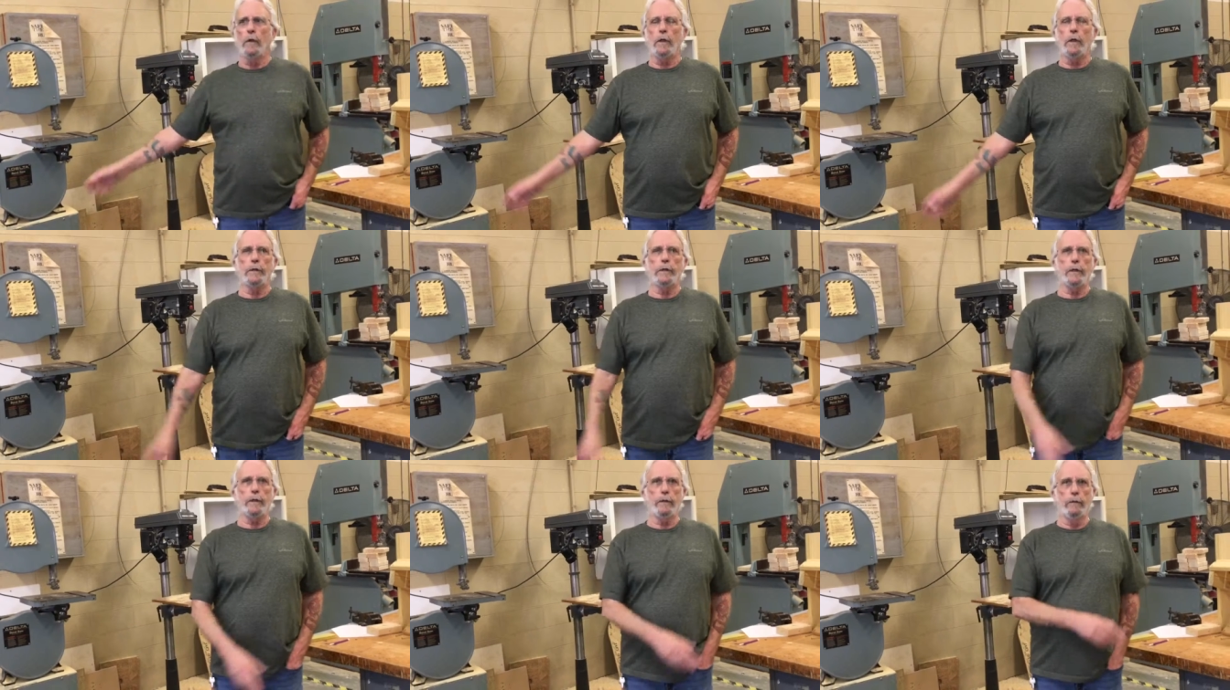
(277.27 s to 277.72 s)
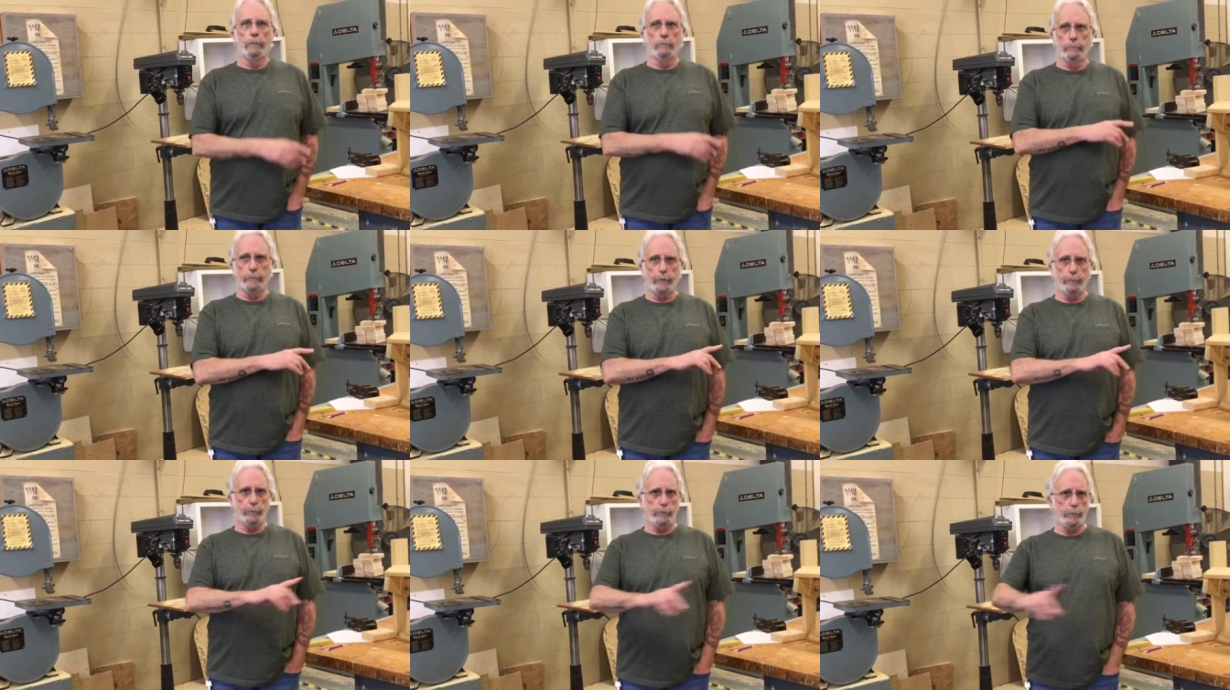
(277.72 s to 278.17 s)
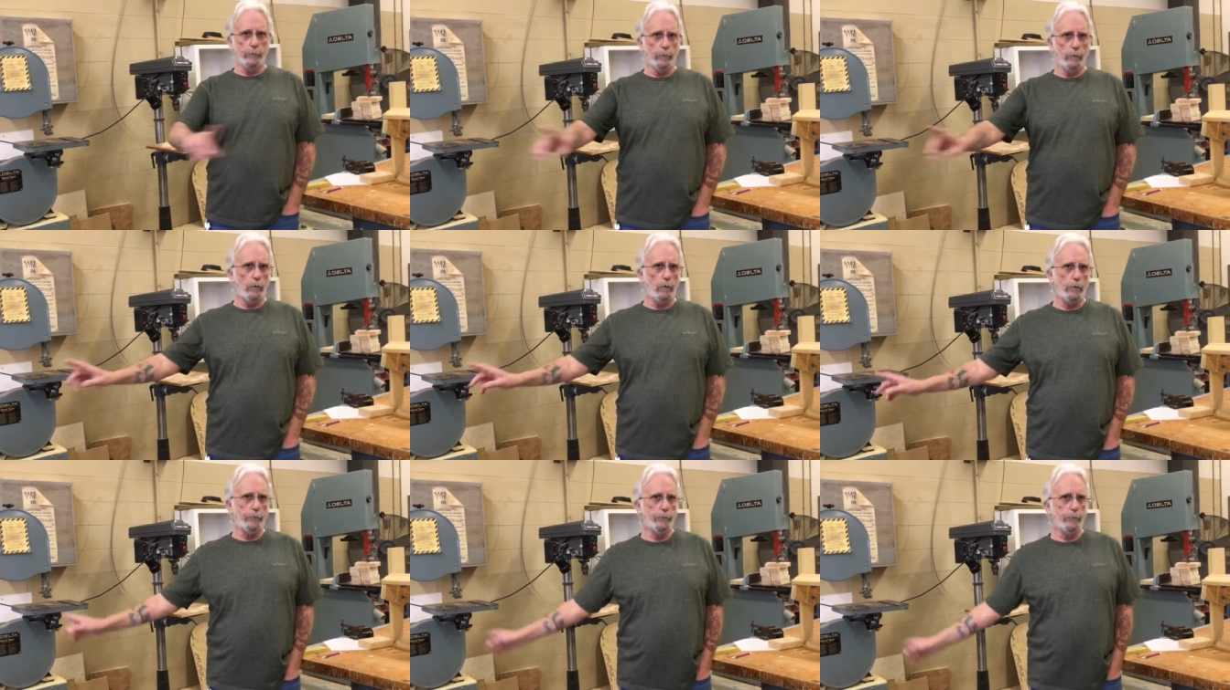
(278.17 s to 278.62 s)
and then they would do
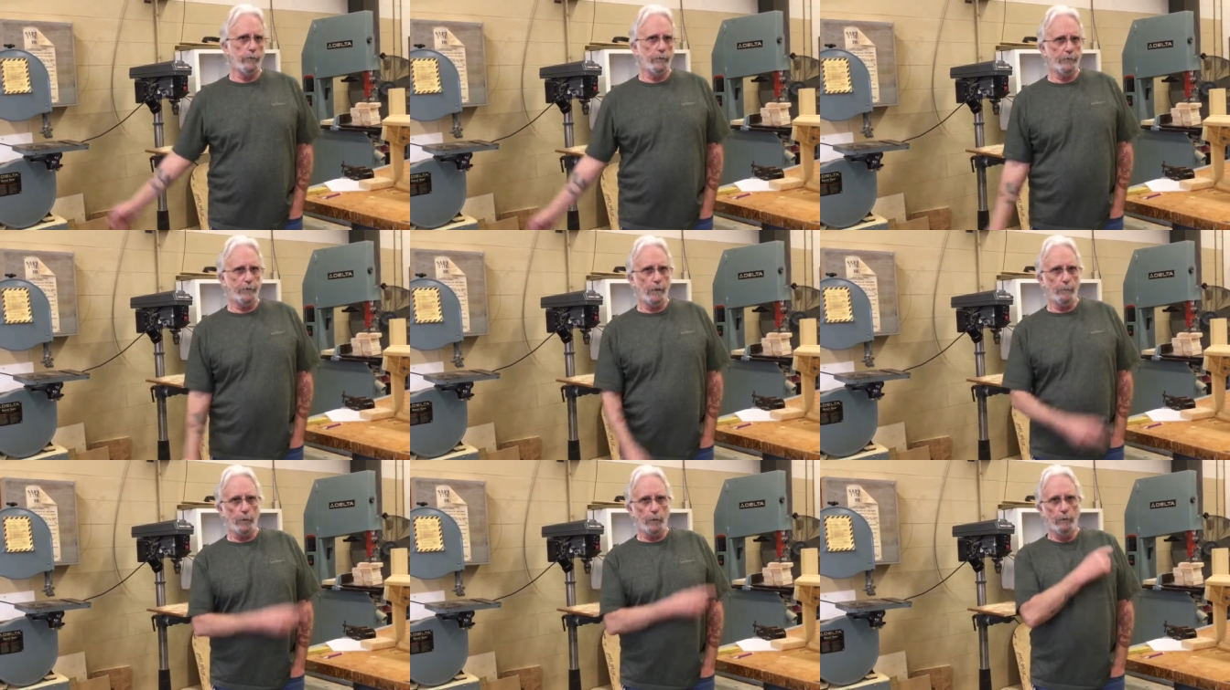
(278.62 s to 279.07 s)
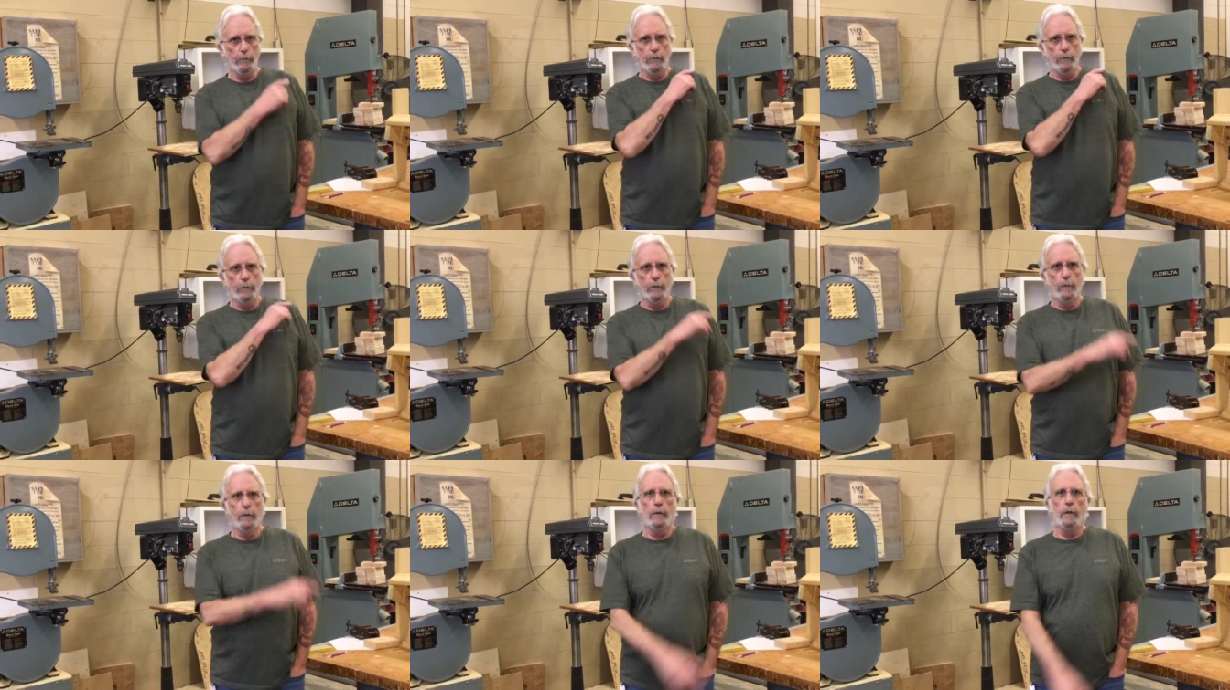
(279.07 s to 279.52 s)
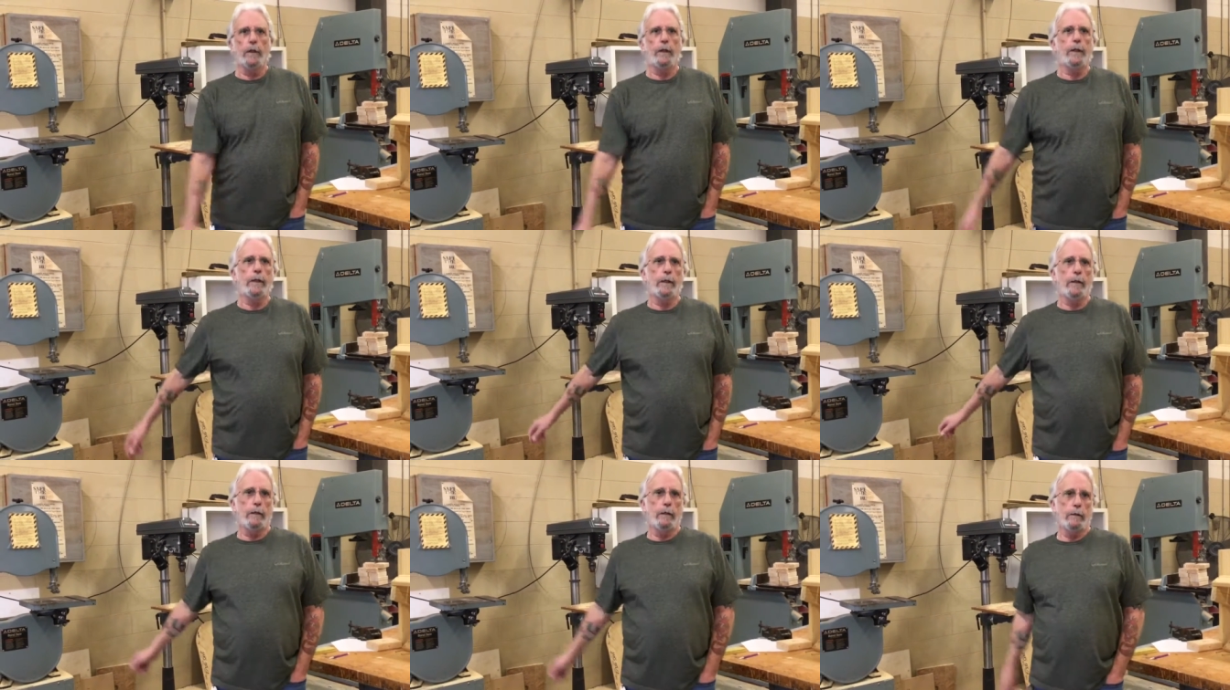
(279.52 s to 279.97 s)
it all through the summer,
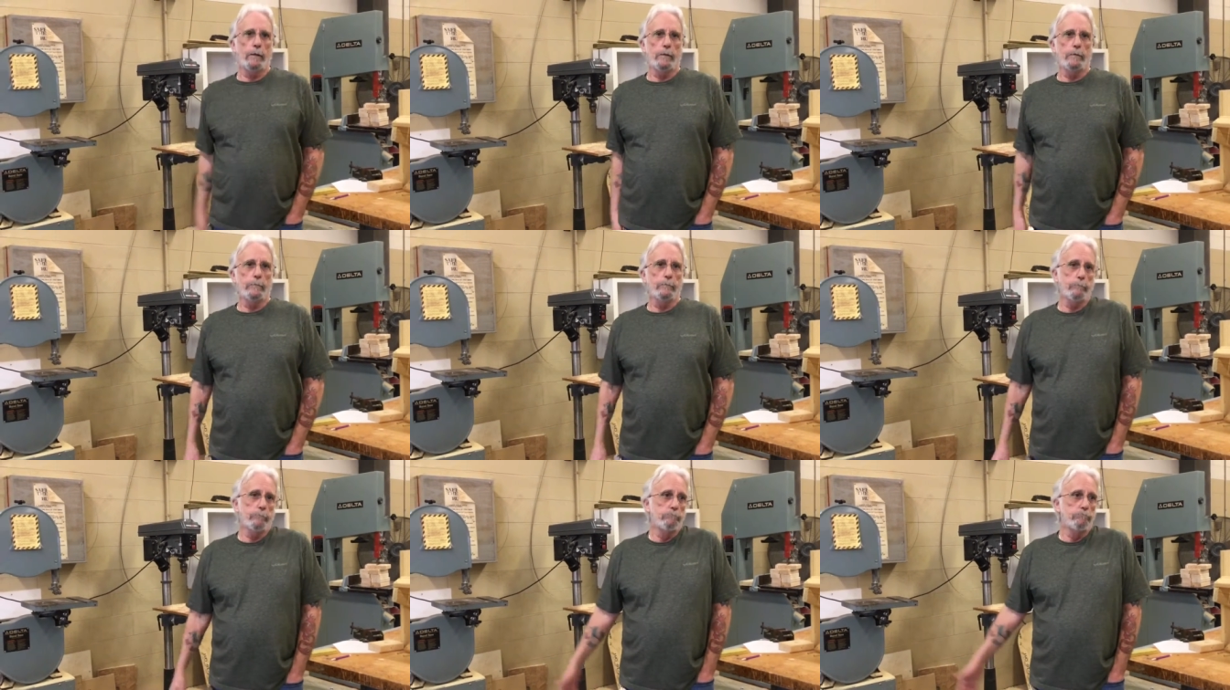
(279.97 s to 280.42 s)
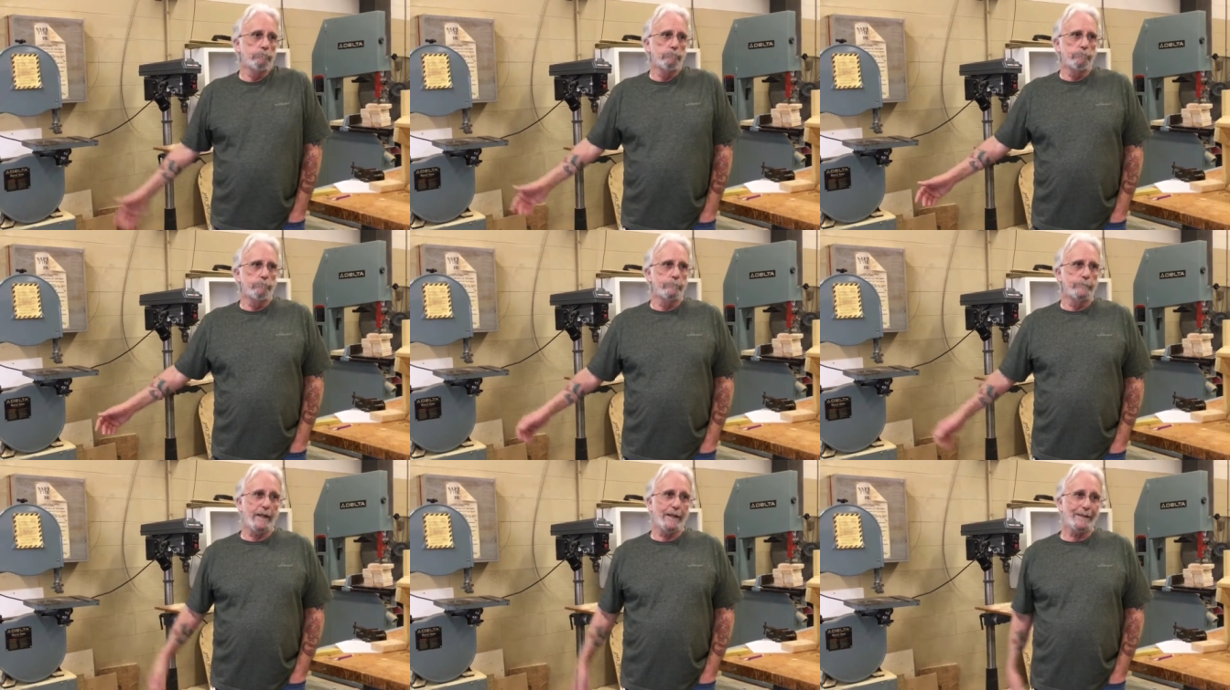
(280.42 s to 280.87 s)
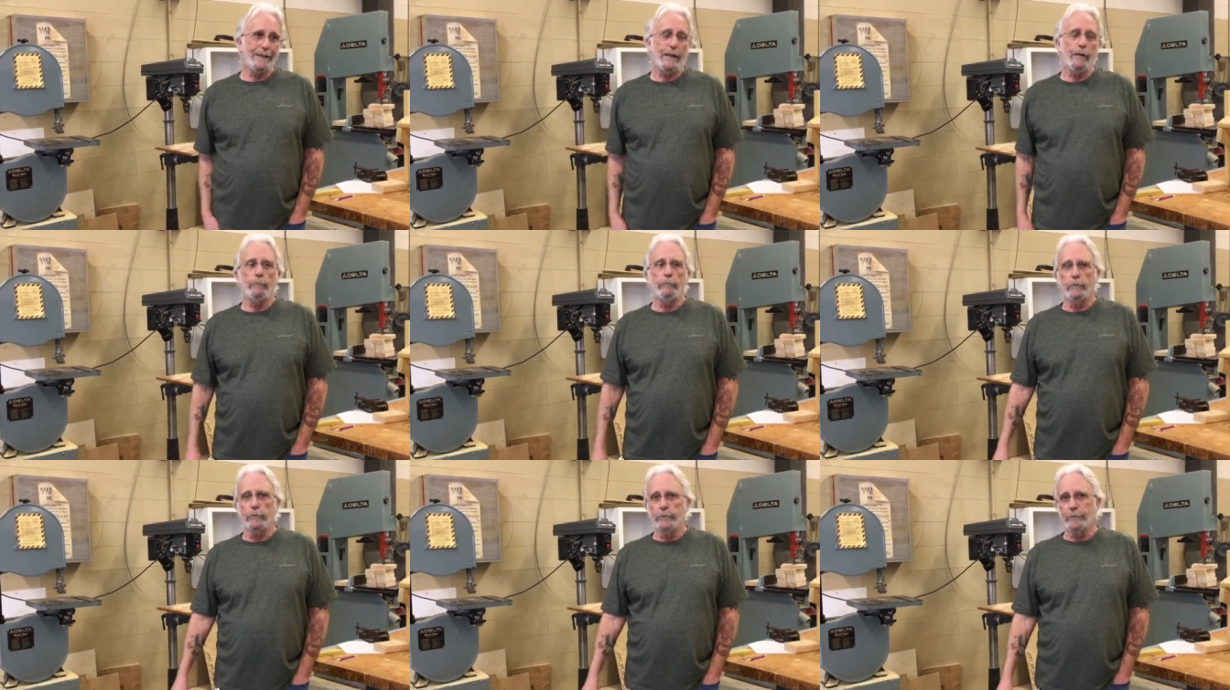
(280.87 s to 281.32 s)
and that's
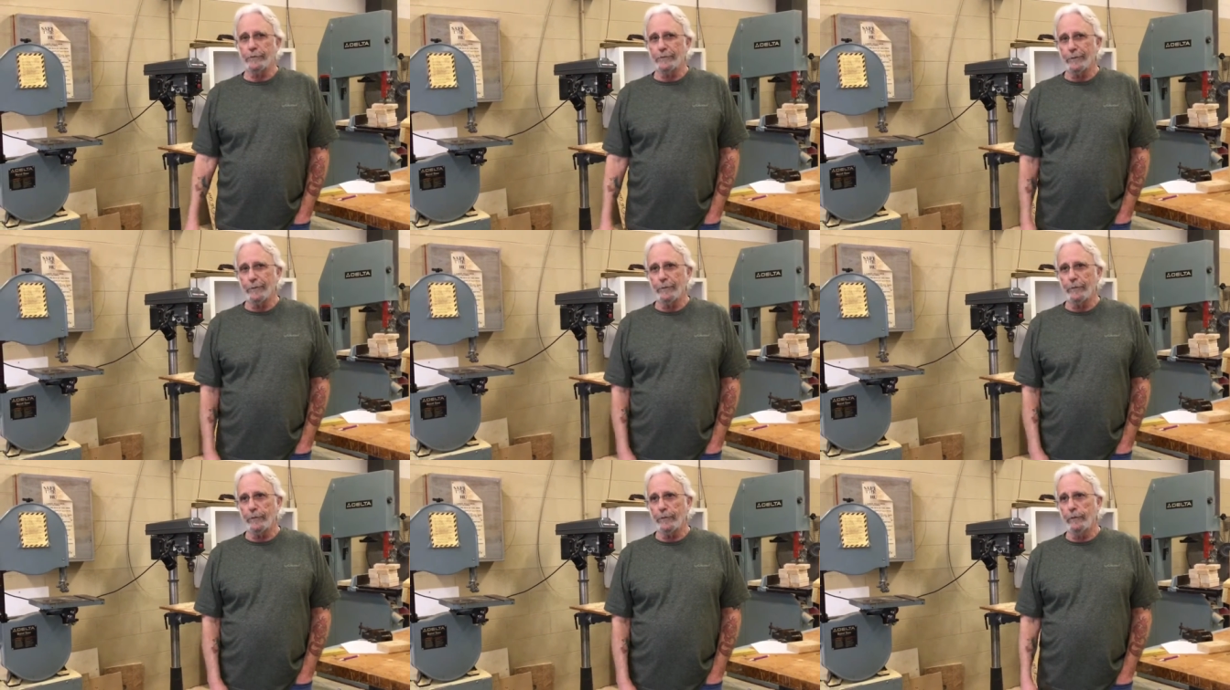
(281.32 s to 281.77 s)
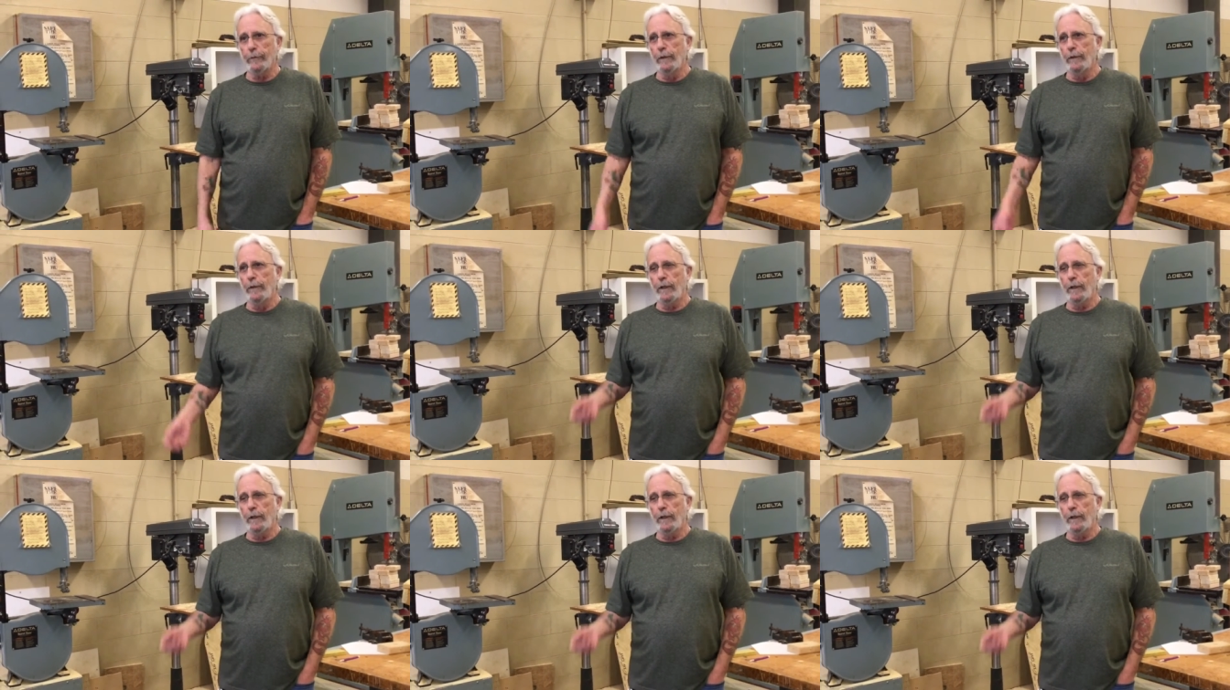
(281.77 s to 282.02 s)
how it really started.